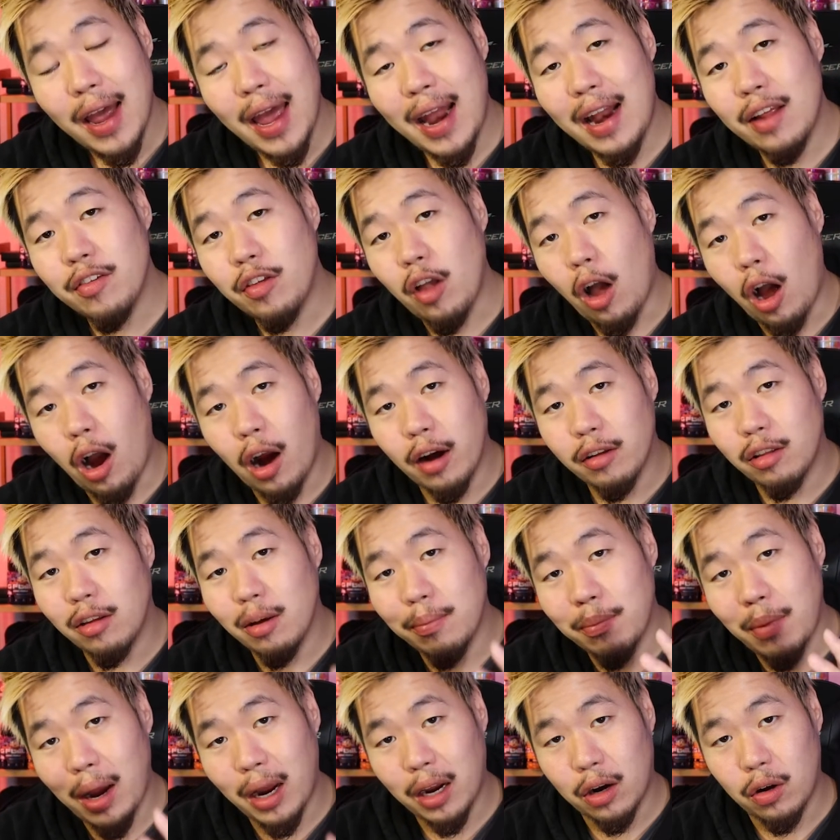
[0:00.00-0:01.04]
It is hard
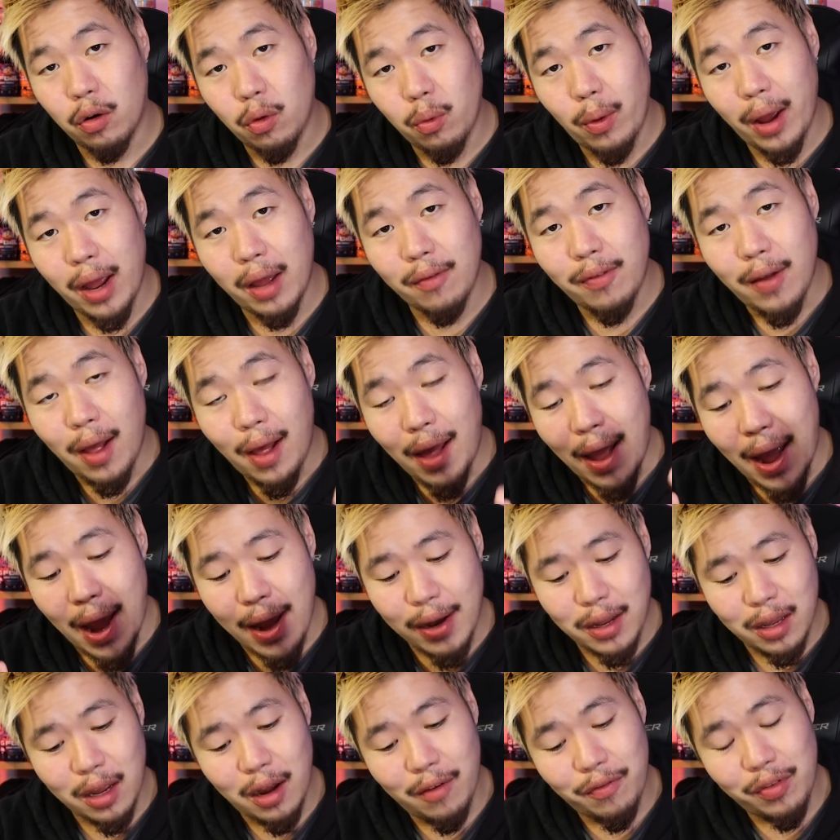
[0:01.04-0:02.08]
to microwave
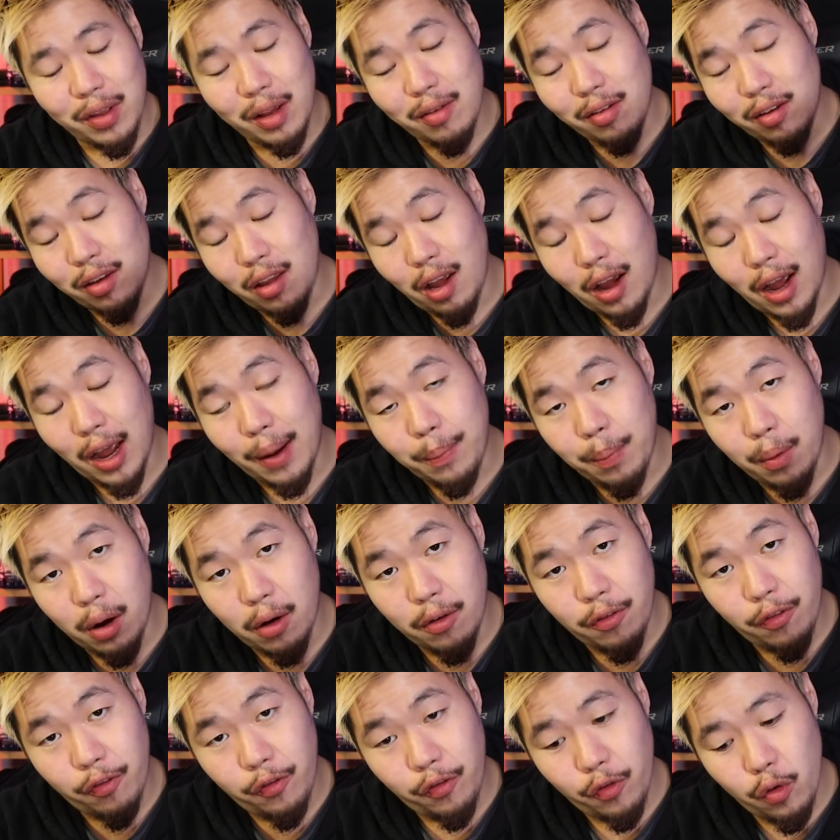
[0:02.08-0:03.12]
any of these type
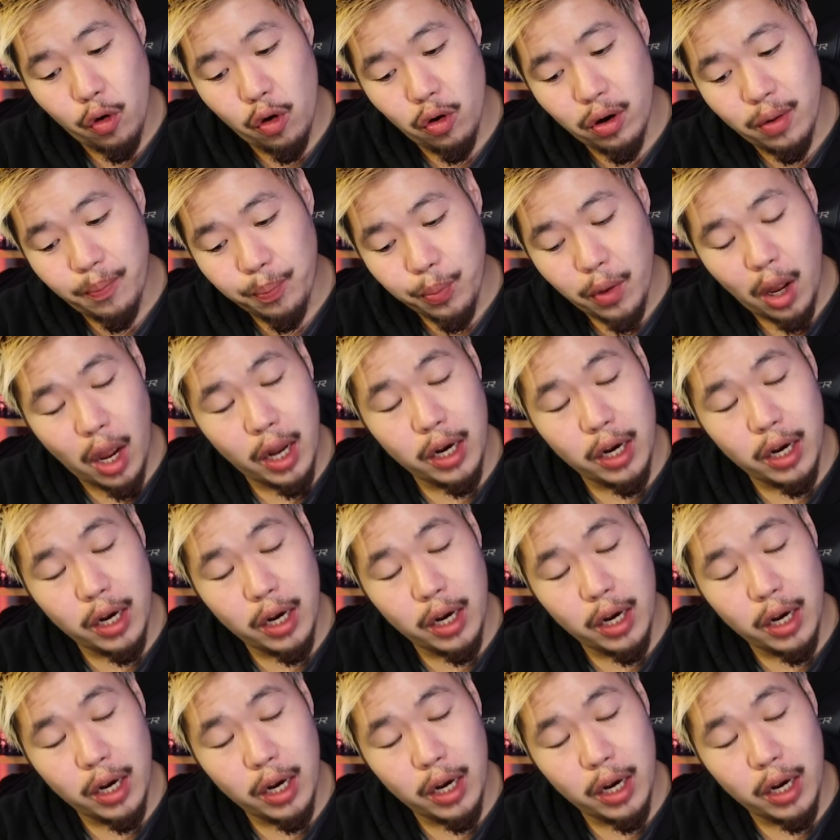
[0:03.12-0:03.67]
of food,